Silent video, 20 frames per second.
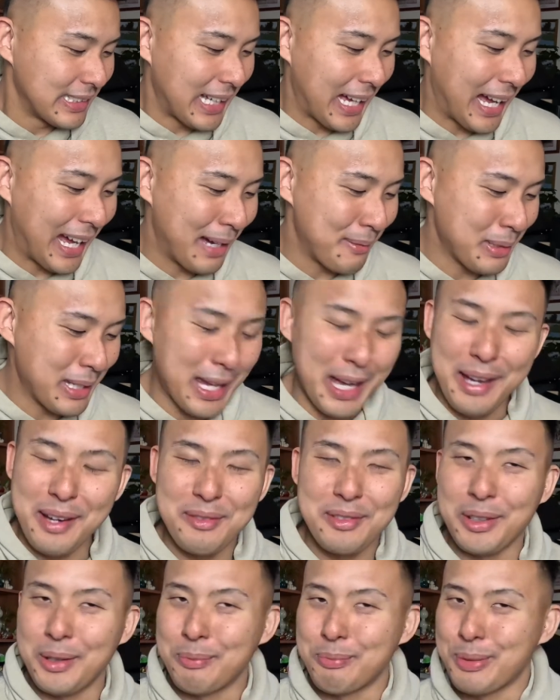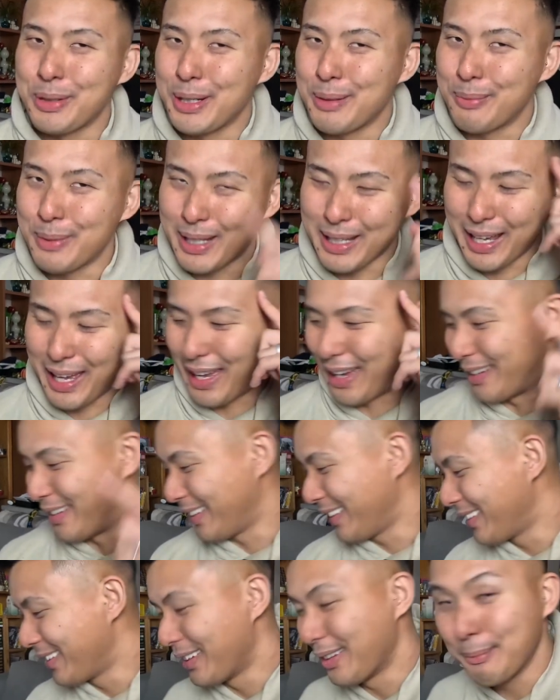But yeah, I've got a pretty big head.
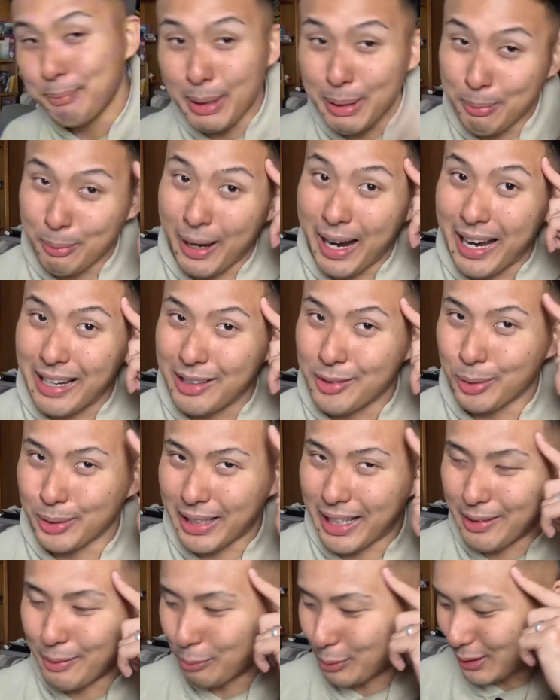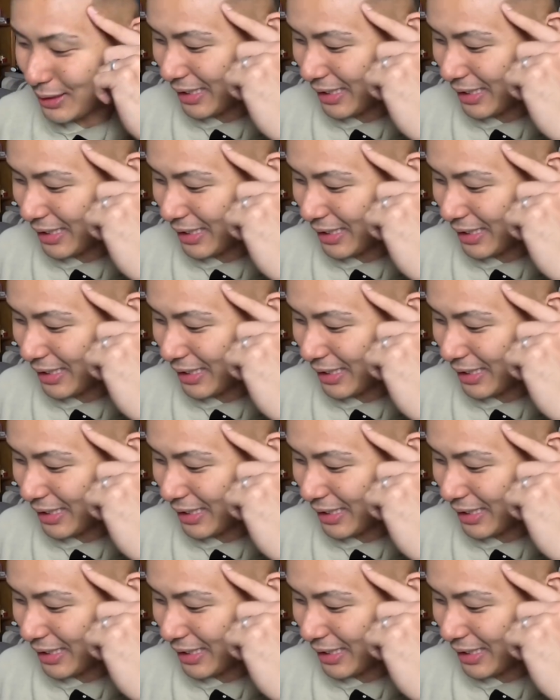Big brain is what they would